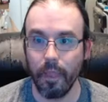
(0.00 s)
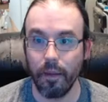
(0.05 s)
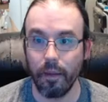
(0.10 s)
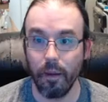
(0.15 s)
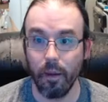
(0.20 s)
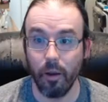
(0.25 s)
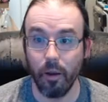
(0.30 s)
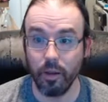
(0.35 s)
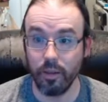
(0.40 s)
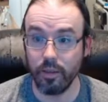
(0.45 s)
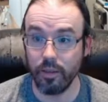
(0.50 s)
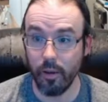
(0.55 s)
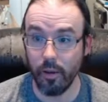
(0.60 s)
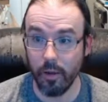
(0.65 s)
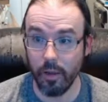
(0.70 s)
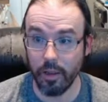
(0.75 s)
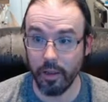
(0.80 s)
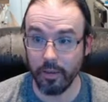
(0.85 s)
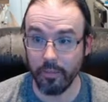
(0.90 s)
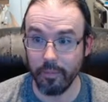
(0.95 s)

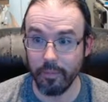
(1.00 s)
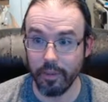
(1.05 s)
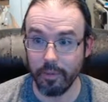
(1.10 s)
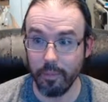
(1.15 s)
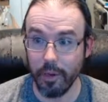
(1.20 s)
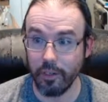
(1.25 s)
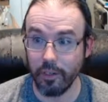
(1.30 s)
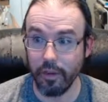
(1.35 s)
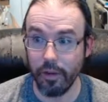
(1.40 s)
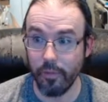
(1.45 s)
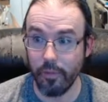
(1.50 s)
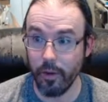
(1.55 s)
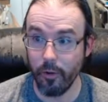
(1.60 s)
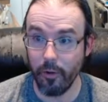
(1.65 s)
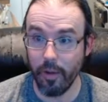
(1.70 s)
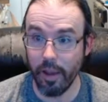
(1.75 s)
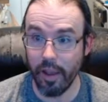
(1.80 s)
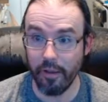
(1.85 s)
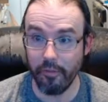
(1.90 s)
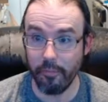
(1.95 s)
Uninstall it, especially if you don't
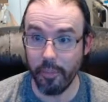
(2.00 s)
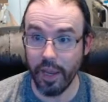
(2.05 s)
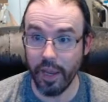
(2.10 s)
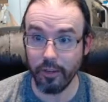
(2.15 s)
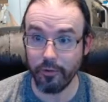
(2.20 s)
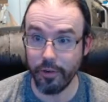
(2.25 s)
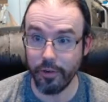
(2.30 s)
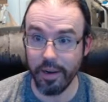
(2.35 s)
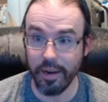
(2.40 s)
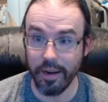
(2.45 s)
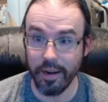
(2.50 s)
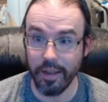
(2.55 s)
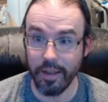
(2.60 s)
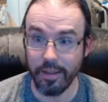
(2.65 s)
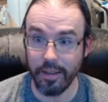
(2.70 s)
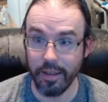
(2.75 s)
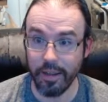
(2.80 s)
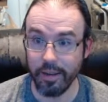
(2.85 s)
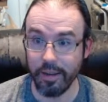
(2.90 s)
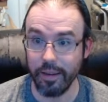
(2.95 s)
have Patriot
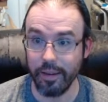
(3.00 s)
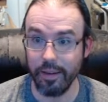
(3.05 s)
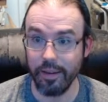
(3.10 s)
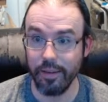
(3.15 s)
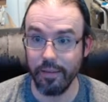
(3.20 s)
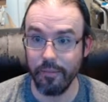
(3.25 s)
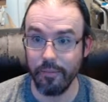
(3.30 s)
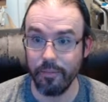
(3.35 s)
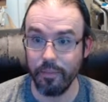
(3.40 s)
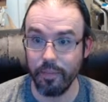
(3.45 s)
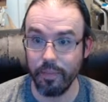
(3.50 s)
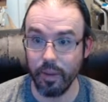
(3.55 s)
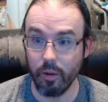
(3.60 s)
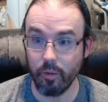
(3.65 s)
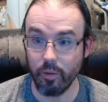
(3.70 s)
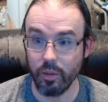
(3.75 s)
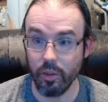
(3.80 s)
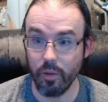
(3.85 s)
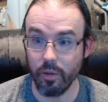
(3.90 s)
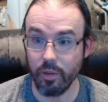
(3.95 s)
anything. There
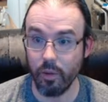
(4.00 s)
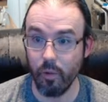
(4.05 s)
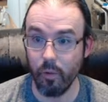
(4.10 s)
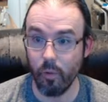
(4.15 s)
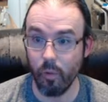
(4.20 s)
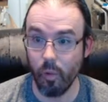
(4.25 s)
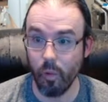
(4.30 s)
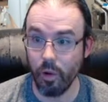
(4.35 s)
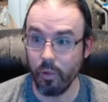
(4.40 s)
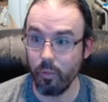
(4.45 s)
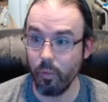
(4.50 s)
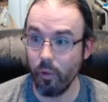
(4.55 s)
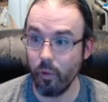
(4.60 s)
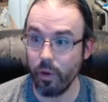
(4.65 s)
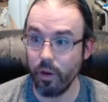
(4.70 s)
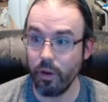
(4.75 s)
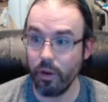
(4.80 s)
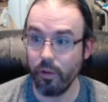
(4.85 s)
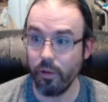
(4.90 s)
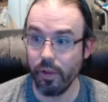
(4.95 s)
was also one more
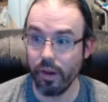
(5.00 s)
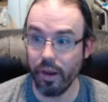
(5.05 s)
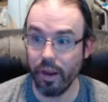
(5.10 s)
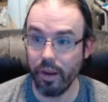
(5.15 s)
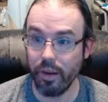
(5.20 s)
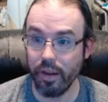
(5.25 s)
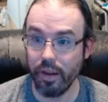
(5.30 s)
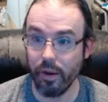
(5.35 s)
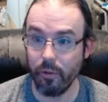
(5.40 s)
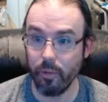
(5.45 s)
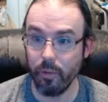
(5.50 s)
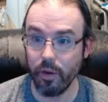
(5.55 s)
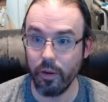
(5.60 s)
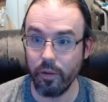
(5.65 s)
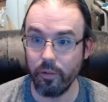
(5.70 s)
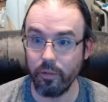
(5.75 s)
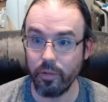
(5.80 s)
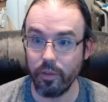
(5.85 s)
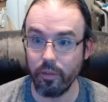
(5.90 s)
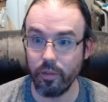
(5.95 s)
here that I had to get rid
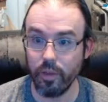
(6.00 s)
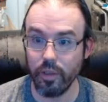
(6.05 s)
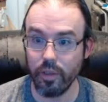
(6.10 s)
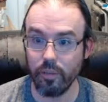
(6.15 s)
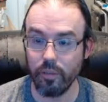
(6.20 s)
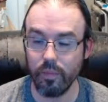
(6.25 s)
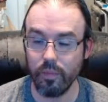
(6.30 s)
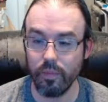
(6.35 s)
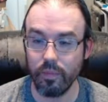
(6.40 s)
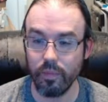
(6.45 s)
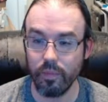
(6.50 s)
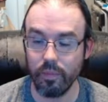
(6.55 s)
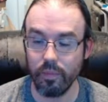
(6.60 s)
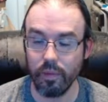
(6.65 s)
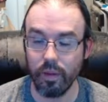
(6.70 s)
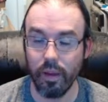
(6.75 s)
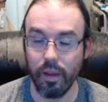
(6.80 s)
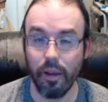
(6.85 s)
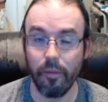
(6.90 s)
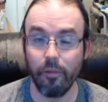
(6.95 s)
of, so just
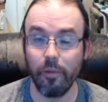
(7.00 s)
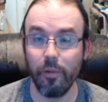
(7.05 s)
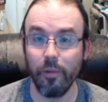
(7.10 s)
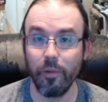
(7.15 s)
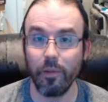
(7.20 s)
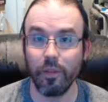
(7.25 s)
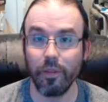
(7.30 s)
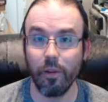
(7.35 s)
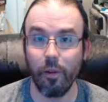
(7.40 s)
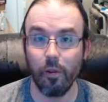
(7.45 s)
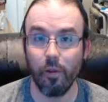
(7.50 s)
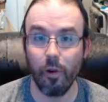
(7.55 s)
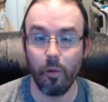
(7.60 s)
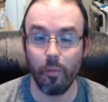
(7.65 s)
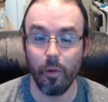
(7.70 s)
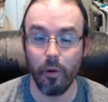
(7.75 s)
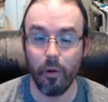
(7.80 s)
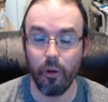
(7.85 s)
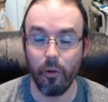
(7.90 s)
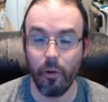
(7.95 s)
after you install
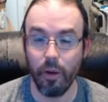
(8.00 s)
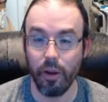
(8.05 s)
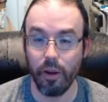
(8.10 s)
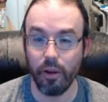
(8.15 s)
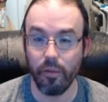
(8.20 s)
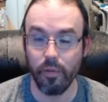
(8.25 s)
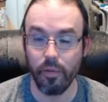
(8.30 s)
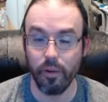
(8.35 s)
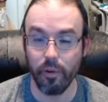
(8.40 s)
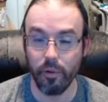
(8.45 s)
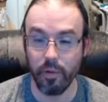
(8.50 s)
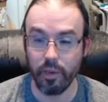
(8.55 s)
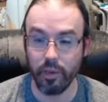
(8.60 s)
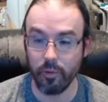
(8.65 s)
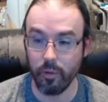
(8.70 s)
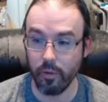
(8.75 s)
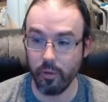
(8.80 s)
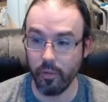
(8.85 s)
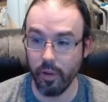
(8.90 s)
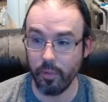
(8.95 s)
Armoury Crate, if you do any
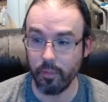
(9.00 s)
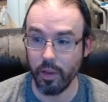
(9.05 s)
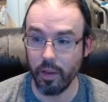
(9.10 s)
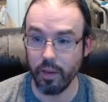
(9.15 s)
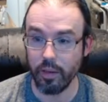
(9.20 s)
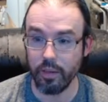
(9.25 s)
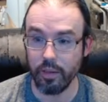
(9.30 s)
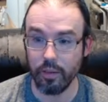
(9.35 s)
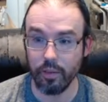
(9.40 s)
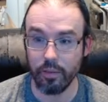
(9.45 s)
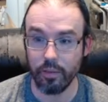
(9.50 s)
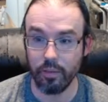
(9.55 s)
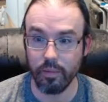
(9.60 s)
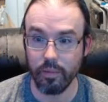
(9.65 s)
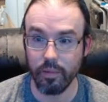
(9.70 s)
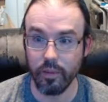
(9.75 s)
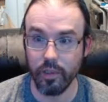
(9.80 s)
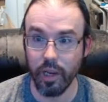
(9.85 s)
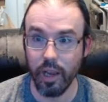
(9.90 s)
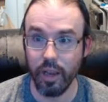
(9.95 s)
sort of updates,
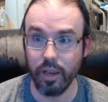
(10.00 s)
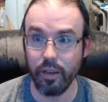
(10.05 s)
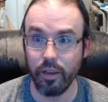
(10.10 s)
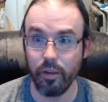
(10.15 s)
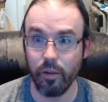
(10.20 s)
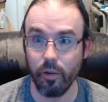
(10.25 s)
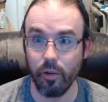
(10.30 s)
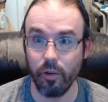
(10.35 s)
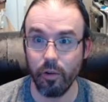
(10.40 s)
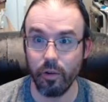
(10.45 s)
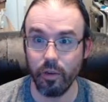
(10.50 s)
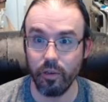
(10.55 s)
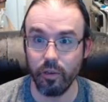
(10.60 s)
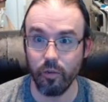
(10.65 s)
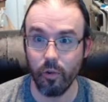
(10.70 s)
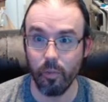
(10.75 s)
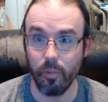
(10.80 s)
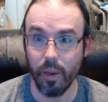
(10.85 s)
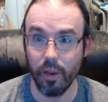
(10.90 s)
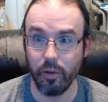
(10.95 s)
check your
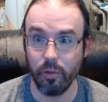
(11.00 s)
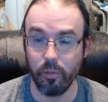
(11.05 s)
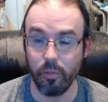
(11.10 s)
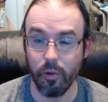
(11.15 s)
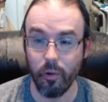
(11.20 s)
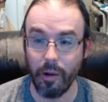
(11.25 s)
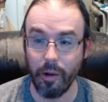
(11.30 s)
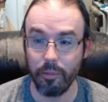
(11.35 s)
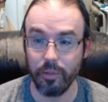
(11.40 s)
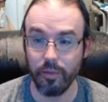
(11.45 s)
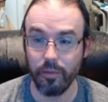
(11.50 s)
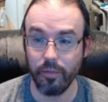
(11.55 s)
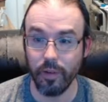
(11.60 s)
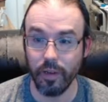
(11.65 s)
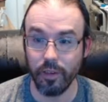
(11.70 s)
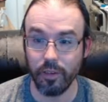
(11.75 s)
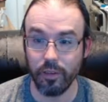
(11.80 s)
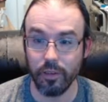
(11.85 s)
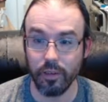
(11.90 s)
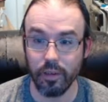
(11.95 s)
control panel programs and
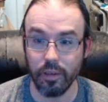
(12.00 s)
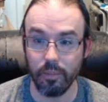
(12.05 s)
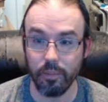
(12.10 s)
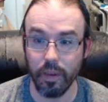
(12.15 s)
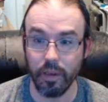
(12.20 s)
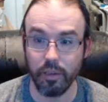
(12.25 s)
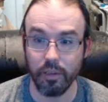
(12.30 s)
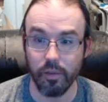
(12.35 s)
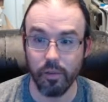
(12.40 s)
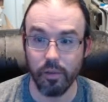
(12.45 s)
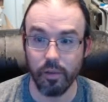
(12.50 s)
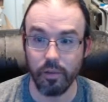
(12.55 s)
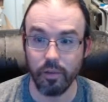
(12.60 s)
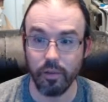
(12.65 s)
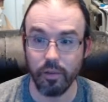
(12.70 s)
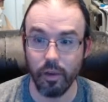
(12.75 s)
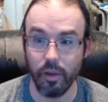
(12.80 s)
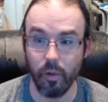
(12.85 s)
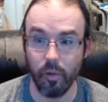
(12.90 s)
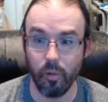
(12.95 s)
features and make sure there's
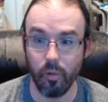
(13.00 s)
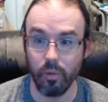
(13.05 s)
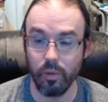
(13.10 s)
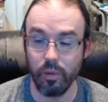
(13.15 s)
no